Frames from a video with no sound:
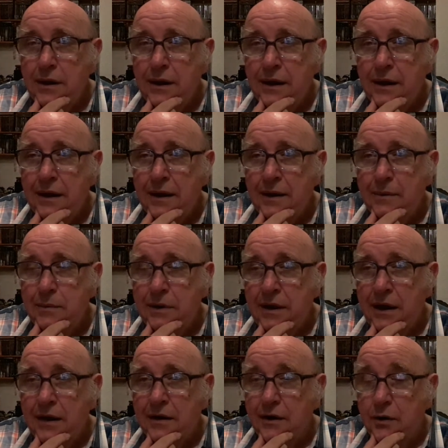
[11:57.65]

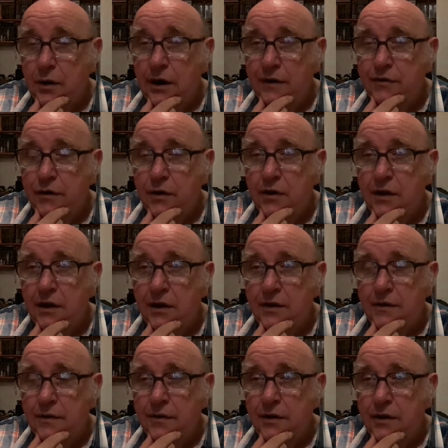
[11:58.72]
and quite a few of
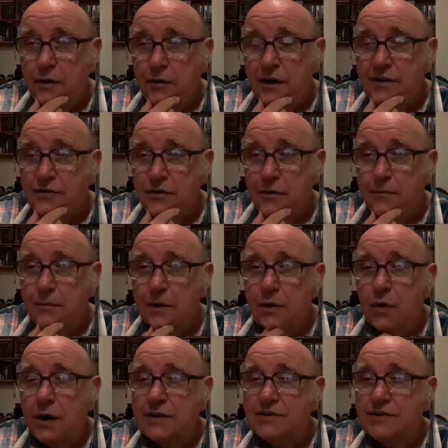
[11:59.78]
the rest of them are quite